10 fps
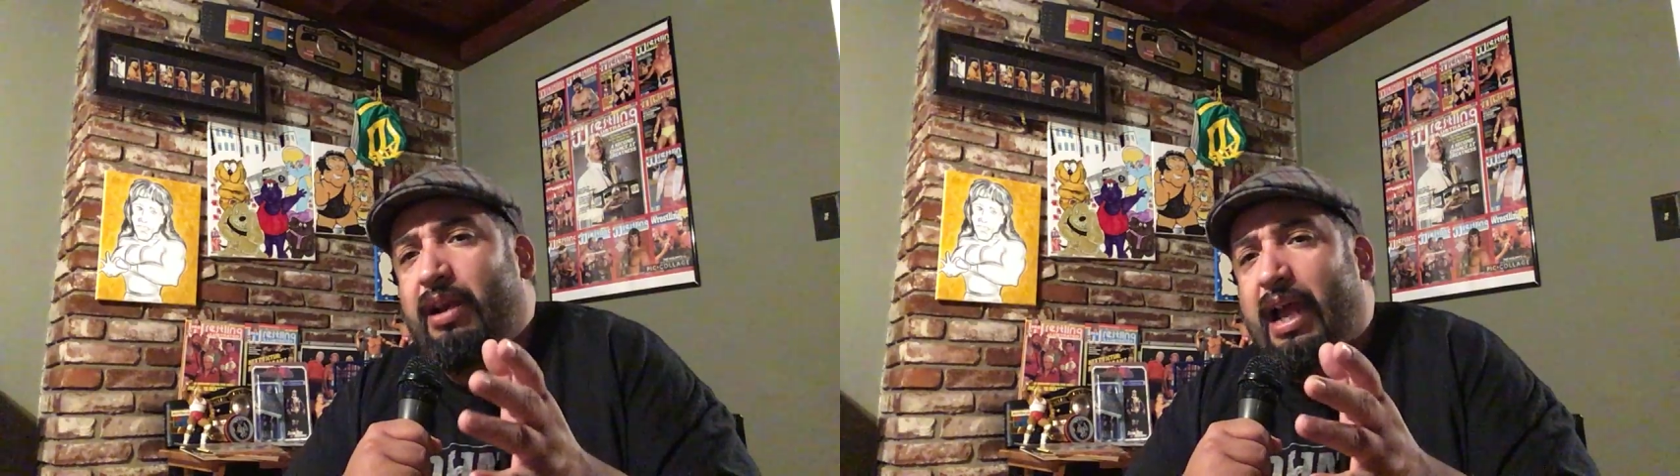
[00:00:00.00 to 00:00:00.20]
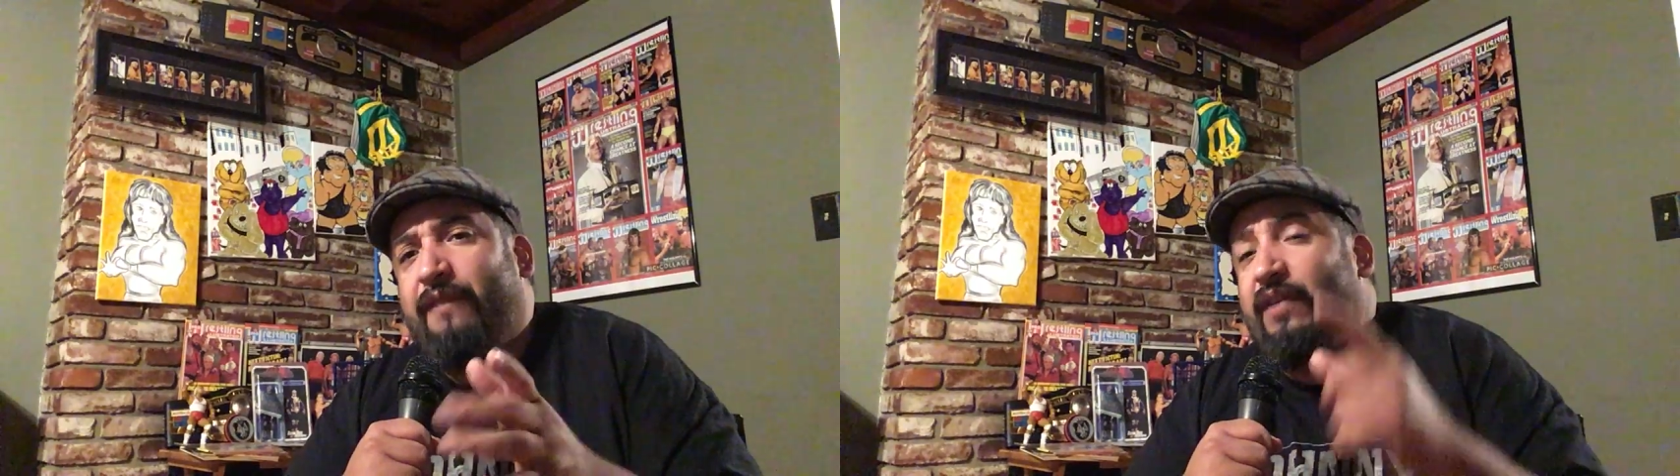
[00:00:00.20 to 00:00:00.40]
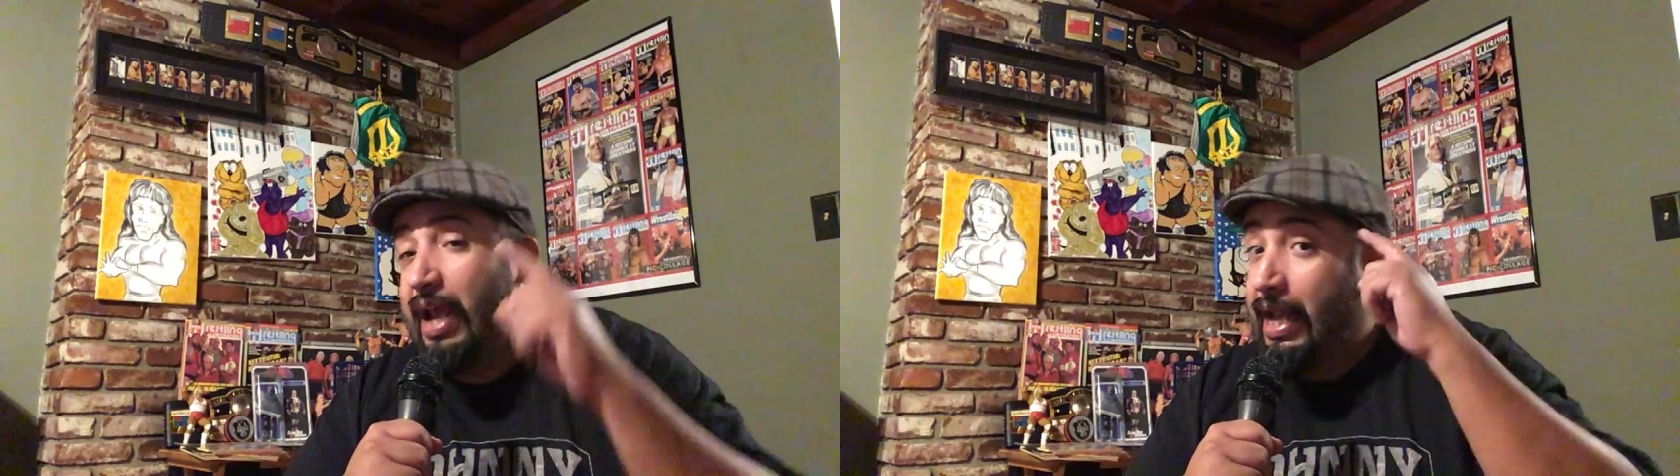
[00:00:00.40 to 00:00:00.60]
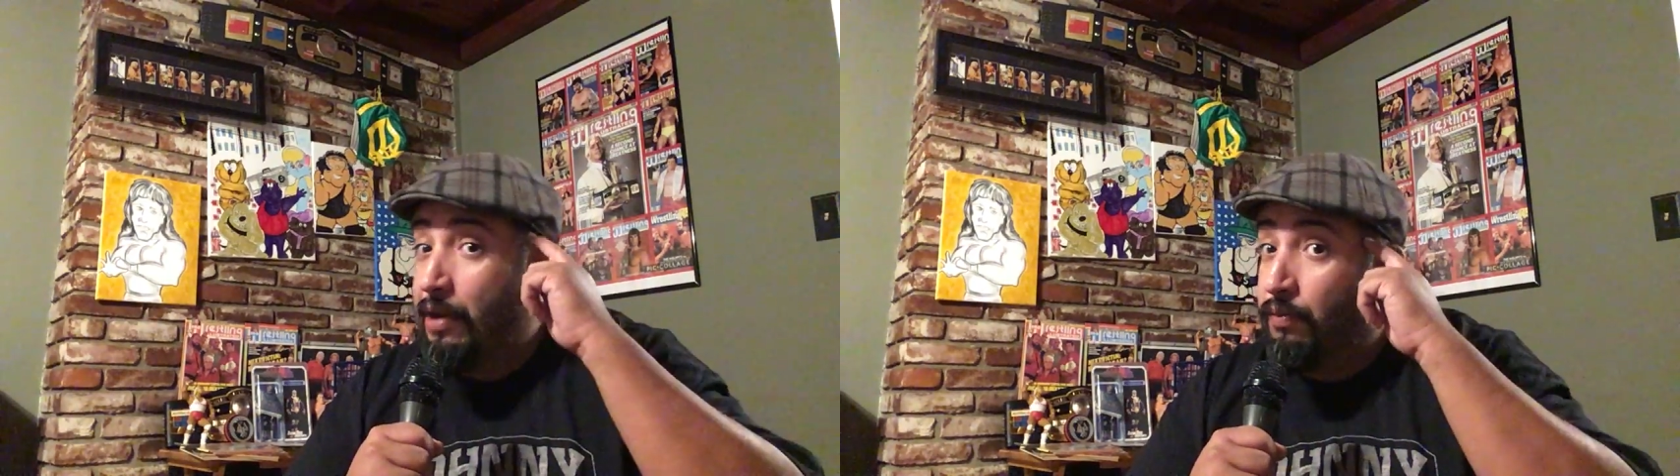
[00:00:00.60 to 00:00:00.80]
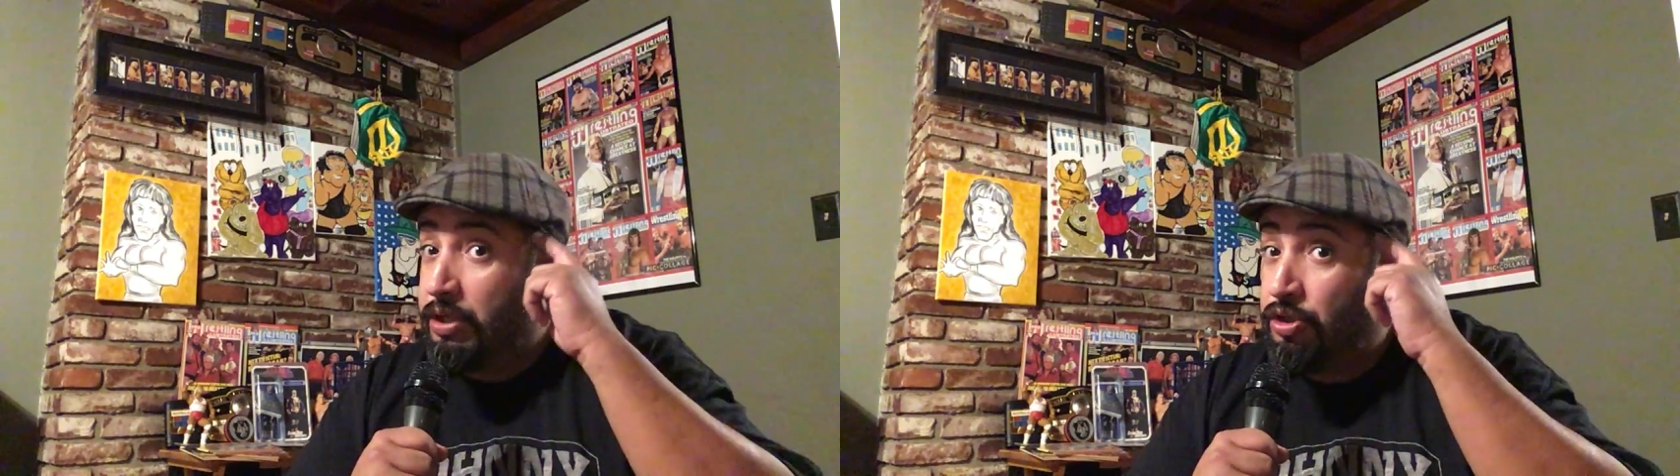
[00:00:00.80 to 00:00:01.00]
life and
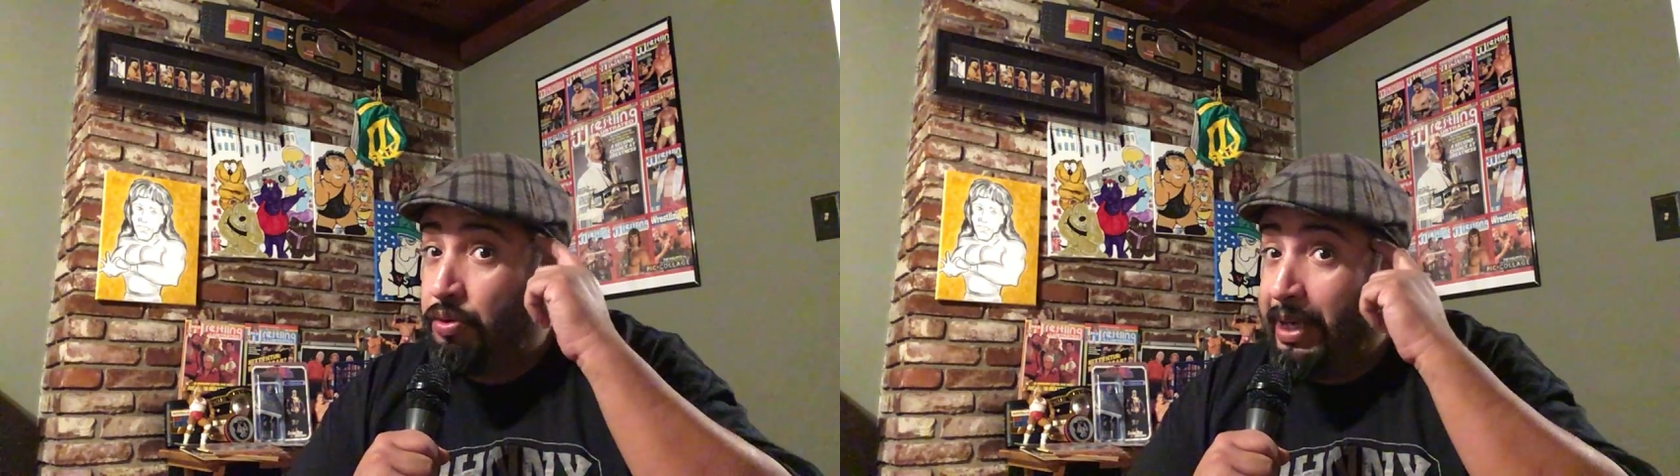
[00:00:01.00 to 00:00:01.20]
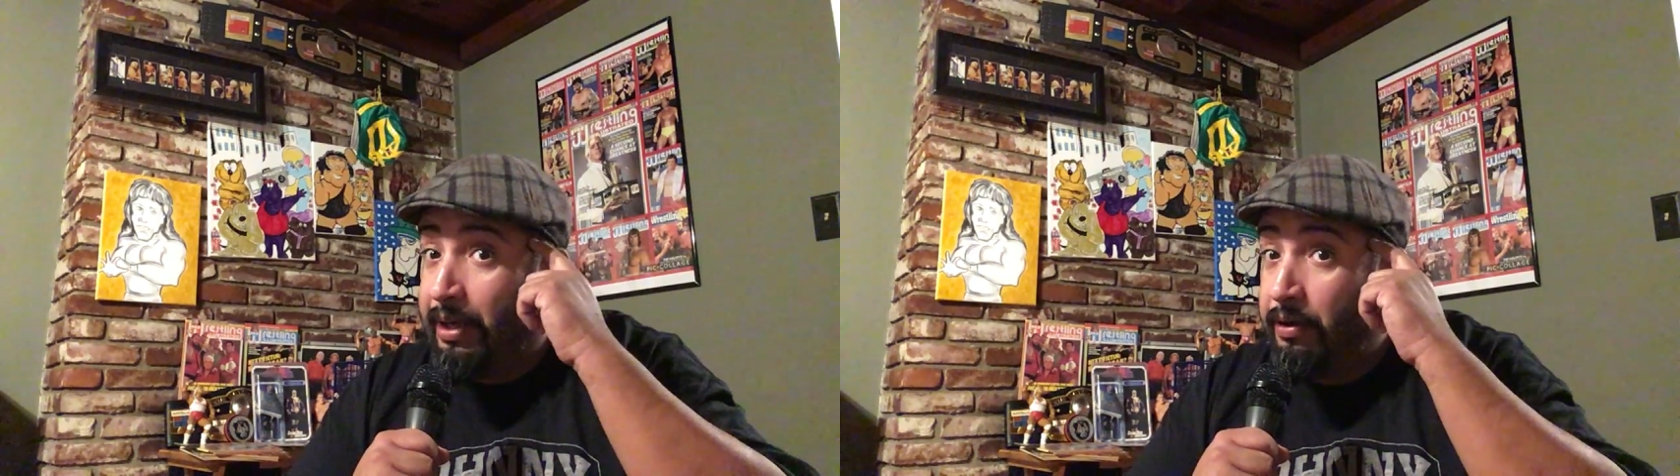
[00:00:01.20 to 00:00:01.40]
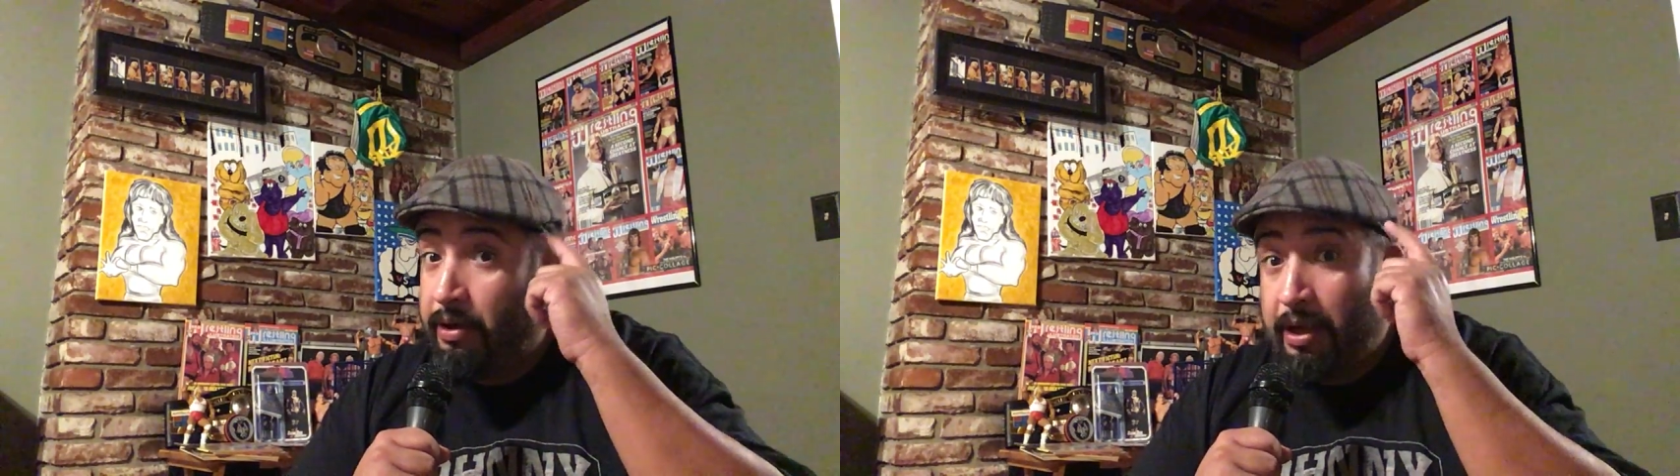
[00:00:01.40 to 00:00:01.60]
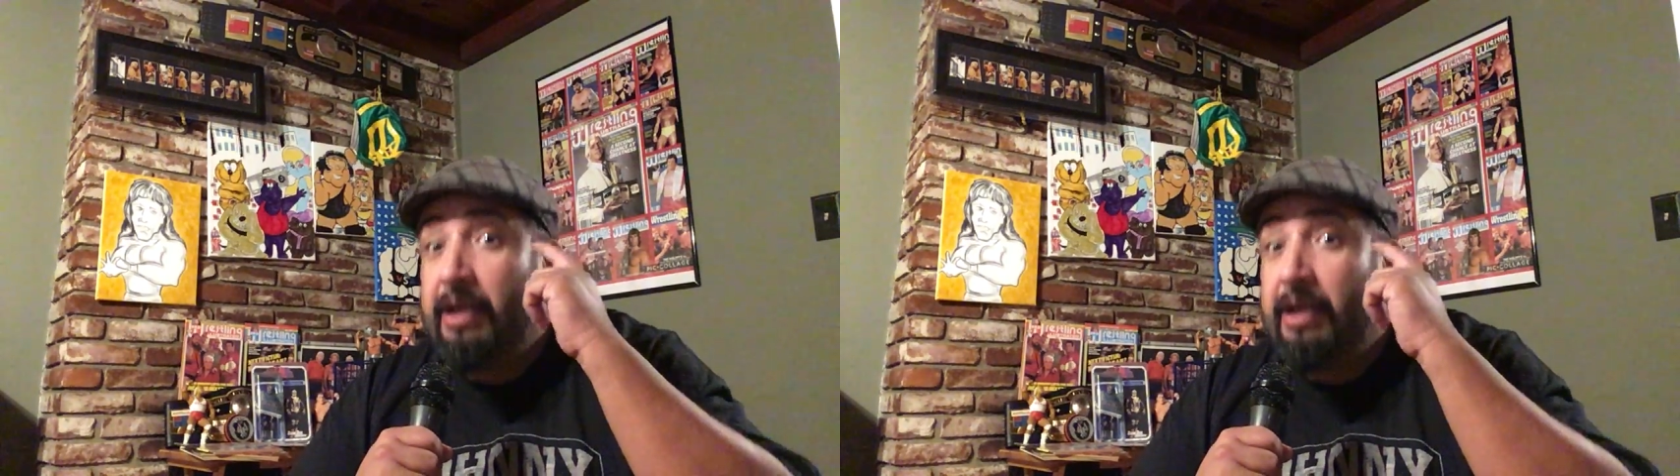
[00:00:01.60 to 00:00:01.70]
it will trigger